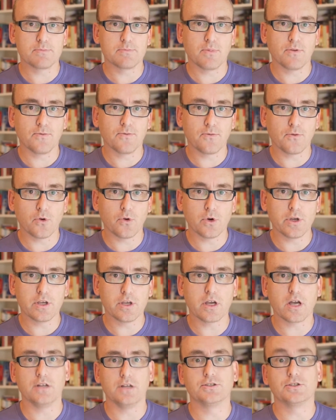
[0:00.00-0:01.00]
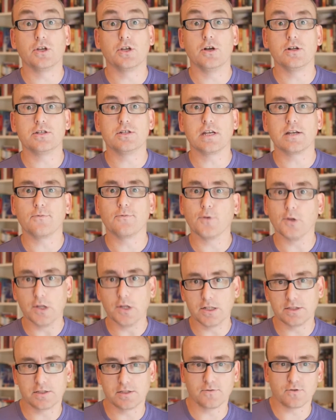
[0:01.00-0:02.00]
before you go searching for
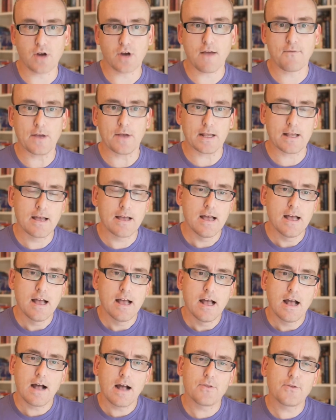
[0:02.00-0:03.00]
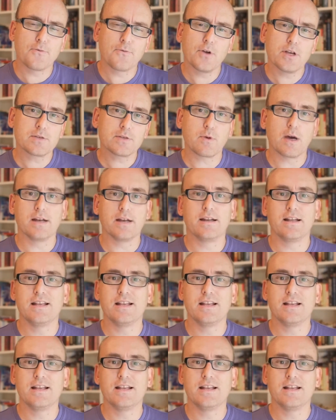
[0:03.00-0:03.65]
lots of traffic. The first one